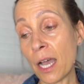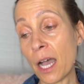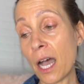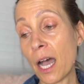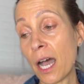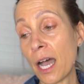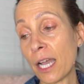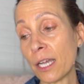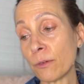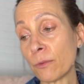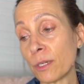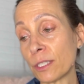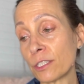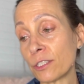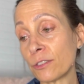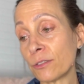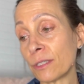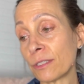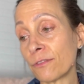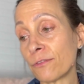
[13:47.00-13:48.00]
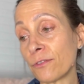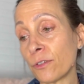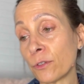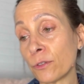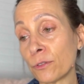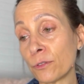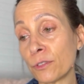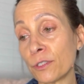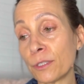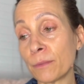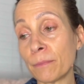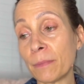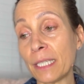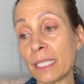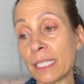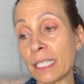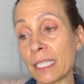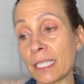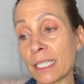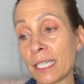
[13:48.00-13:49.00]
I want to unfold their
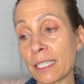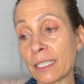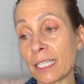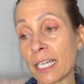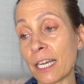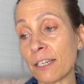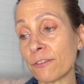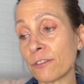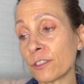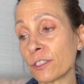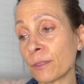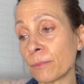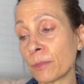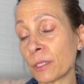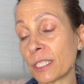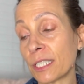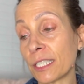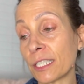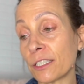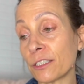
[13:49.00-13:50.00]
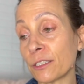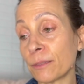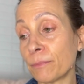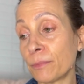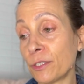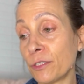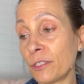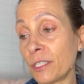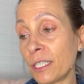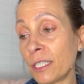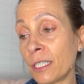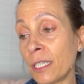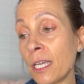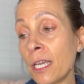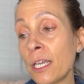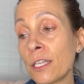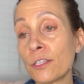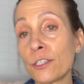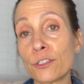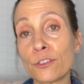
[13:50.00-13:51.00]
meaning, uncover their particular beauty,
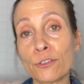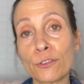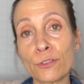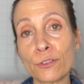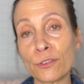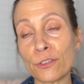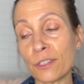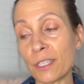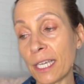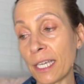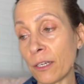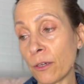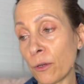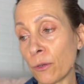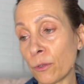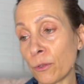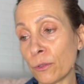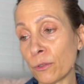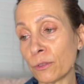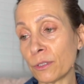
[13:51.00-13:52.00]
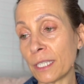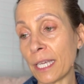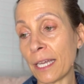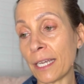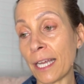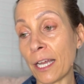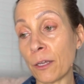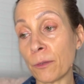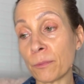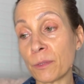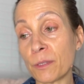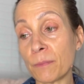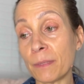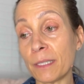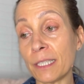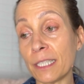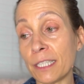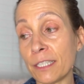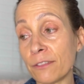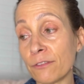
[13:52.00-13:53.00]
the truth they hold that helps
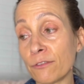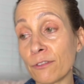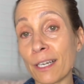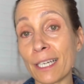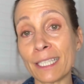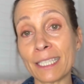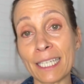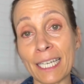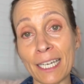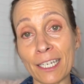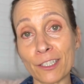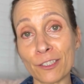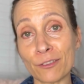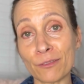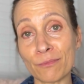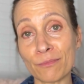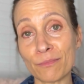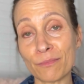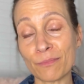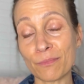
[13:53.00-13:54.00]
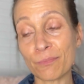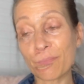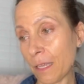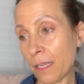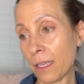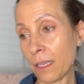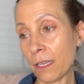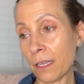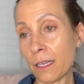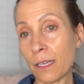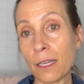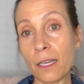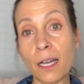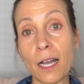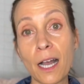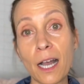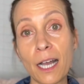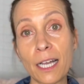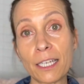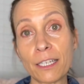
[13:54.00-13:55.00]
me live right now.
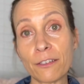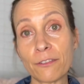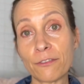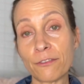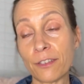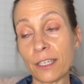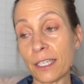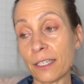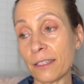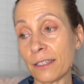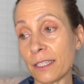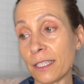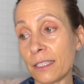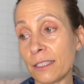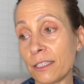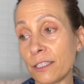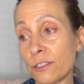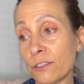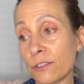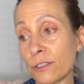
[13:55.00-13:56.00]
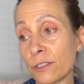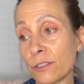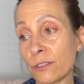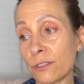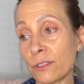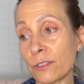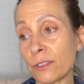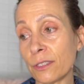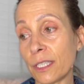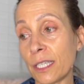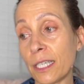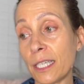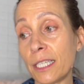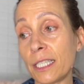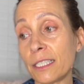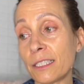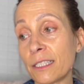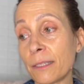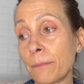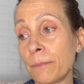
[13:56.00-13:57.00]
I have faith in the truth, in
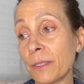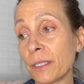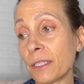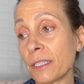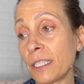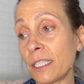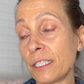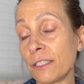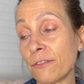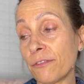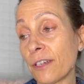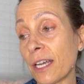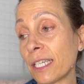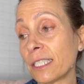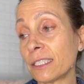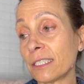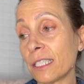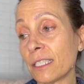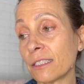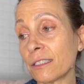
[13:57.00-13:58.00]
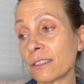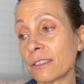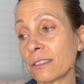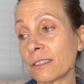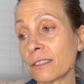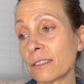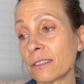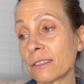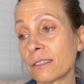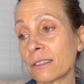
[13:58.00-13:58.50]
its ability to find us.